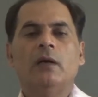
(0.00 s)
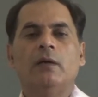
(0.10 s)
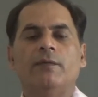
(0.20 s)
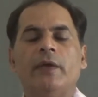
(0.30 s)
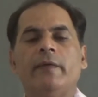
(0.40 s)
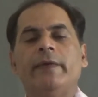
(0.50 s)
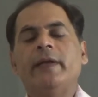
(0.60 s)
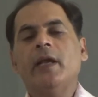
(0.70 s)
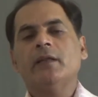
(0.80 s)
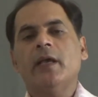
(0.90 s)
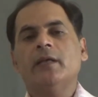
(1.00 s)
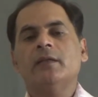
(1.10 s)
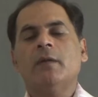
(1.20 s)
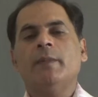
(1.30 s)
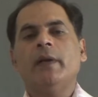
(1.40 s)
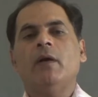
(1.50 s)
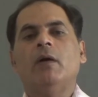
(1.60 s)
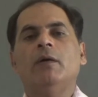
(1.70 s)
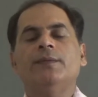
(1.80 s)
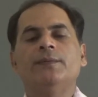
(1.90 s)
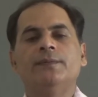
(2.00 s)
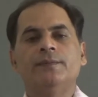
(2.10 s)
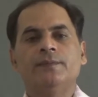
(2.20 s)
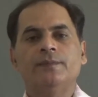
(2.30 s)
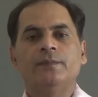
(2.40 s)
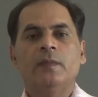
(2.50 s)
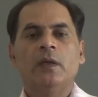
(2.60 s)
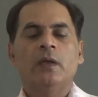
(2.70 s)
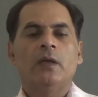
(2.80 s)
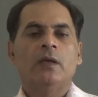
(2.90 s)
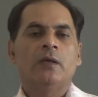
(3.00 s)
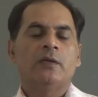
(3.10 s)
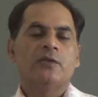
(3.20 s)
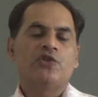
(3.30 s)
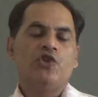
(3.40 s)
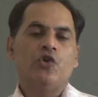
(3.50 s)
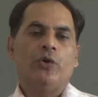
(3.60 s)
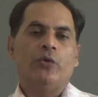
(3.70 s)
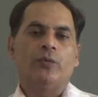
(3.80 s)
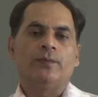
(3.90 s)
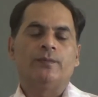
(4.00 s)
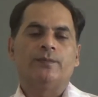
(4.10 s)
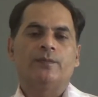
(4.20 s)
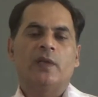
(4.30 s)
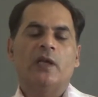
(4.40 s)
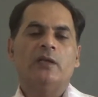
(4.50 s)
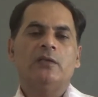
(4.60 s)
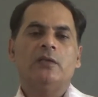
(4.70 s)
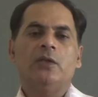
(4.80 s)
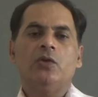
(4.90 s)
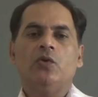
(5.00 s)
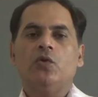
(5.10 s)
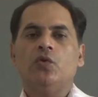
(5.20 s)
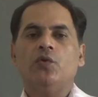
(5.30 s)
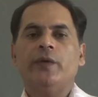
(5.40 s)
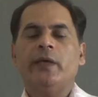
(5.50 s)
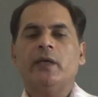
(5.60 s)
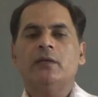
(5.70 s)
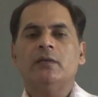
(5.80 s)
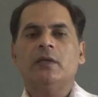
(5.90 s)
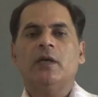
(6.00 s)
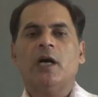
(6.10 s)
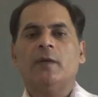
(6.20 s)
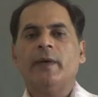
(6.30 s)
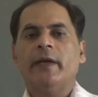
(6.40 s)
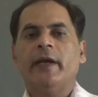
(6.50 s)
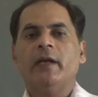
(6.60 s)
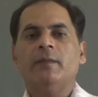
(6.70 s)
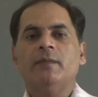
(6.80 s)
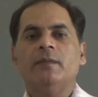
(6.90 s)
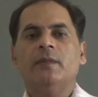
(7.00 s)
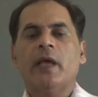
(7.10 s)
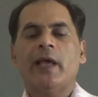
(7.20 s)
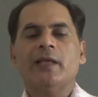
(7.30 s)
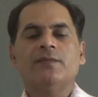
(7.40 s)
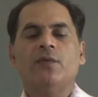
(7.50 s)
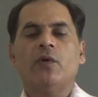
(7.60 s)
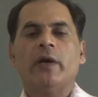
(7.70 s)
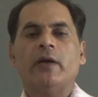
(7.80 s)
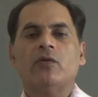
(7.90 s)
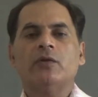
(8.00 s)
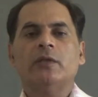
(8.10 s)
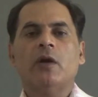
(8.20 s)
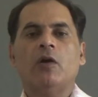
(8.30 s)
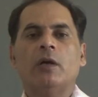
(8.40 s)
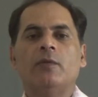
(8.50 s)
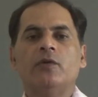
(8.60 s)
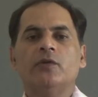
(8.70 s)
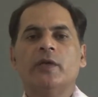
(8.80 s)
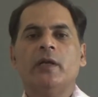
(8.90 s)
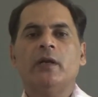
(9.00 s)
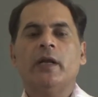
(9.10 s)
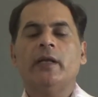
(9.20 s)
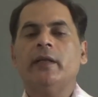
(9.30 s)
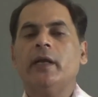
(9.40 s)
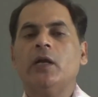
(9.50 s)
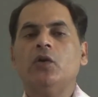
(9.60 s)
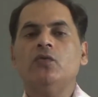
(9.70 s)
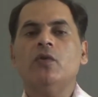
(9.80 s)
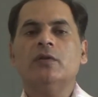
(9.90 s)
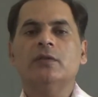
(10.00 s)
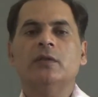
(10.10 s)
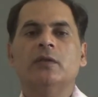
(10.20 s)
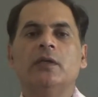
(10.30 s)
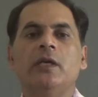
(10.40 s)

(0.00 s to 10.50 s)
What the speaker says: We will take the example of CO2. In CO2 we can see carbon atom has 4 electrons in the outermost shell and there are 2 oxygen.